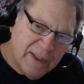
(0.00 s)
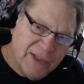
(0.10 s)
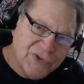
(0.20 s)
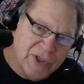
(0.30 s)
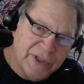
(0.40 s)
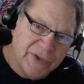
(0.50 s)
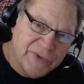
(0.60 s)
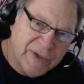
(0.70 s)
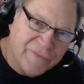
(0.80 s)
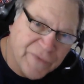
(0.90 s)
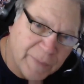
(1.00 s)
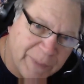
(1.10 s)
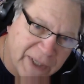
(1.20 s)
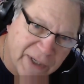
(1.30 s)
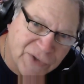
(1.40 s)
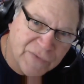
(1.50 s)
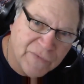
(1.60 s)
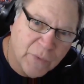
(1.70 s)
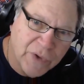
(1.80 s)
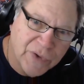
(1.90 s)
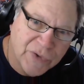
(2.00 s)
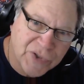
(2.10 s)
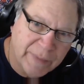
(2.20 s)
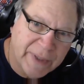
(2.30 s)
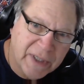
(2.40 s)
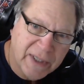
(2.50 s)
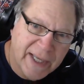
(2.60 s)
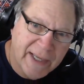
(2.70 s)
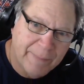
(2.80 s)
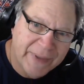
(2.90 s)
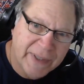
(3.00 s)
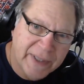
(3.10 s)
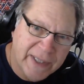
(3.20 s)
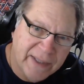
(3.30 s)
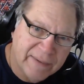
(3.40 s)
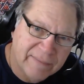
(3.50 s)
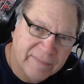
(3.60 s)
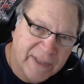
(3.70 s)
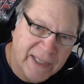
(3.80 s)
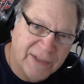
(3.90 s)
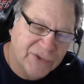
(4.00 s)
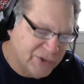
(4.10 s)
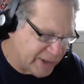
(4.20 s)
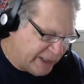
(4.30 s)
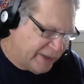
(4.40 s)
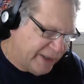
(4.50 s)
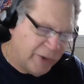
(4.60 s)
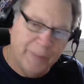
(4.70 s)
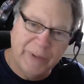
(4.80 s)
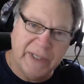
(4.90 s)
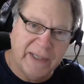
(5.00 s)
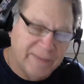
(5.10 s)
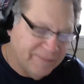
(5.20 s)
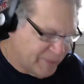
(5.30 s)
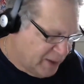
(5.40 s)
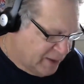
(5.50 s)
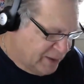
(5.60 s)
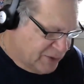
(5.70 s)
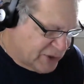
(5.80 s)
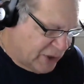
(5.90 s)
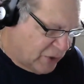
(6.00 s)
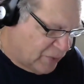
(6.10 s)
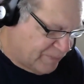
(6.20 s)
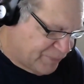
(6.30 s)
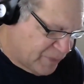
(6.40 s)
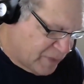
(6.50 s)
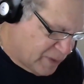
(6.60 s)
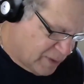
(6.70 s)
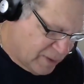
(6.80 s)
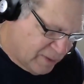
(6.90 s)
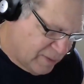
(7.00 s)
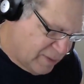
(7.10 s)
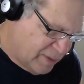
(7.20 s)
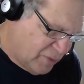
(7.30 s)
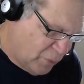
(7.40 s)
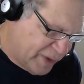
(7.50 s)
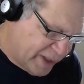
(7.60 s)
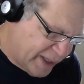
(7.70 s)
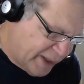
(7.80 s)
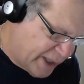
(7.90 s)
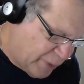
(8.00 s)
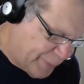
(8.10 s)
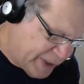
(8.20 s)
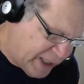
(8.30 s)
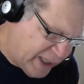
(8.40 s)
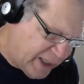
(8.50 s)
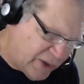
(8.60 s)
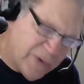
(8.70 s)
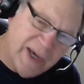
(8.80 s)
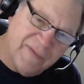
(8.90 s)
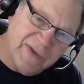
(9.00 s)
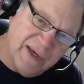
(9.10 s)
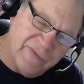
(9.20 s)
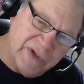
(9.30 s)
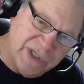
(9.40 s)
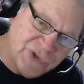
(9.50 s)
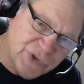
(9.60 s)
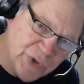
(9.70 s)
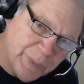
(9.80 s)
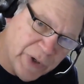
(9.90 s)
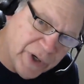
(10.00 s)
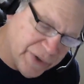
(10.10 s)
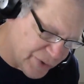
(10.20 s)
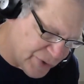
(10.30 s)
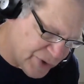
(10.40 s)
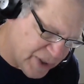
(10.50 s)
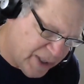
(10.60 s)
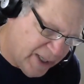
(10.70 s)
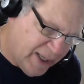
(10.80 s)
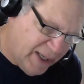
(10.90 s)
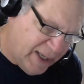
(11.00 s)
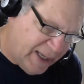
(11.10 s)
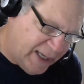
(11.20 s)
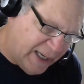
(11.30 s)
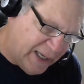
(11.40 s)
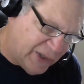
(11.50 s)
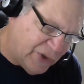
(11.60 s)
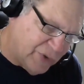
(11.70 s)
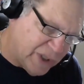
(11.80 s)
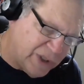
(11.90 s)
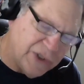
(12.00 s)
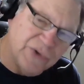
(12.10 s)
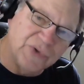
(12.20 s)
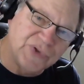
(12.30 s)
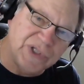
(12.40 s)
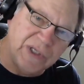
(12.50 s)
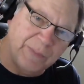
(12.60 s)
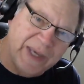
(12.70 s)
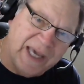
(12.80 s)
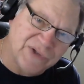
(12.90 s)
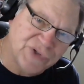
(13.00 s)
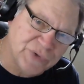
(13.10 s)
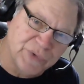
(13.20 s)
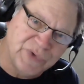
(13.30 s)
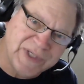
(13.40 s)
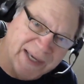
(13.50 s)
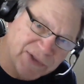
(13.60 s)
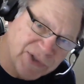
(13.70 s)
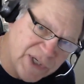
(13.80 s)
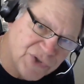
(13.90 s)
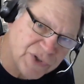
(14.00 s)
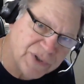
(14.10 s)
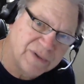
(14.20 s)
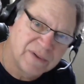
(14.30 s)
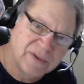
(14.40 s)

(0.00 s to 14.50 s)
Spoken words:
is a little different because of the words limited liability, hence LLP. So with an LLP, you have to have at least two partners, and you can use the pass-through taxation